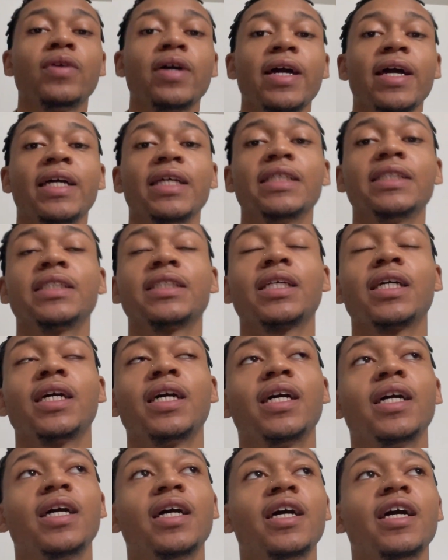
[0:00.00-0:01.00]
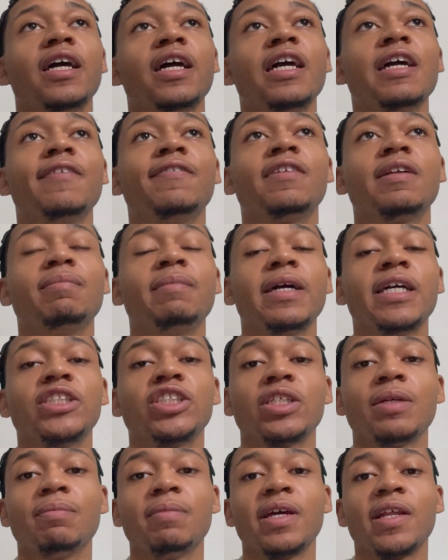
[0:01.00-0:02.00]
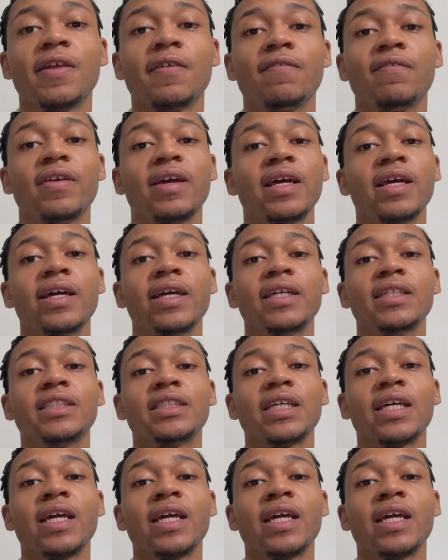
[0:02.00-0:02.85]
It has inflammation benefits